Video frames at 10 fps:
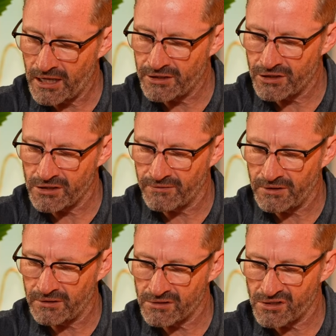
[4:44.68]
edges of
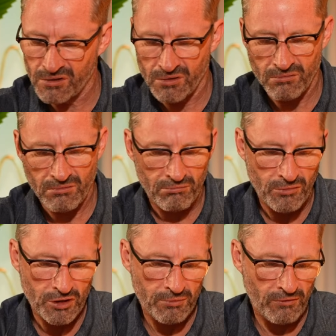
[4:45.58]
it, so
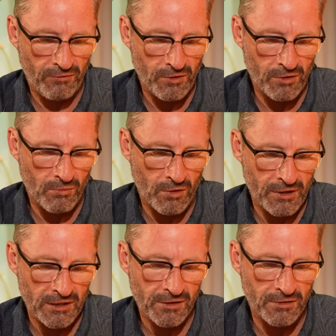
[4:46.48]
much prefer the one
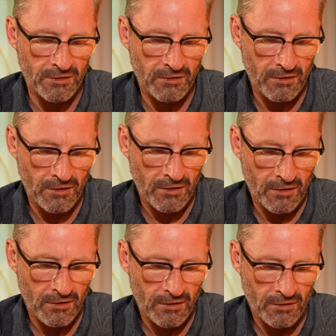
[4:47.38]
that's on
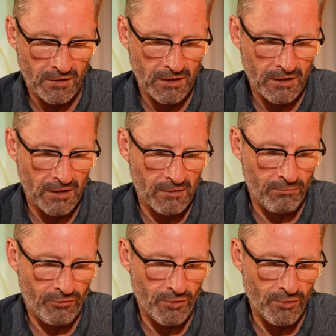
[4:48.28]
the
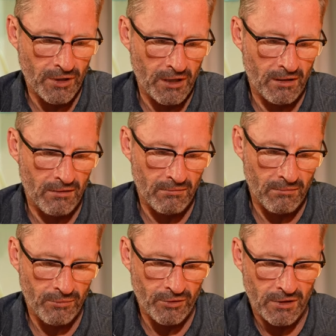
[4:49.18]
Pro kit. But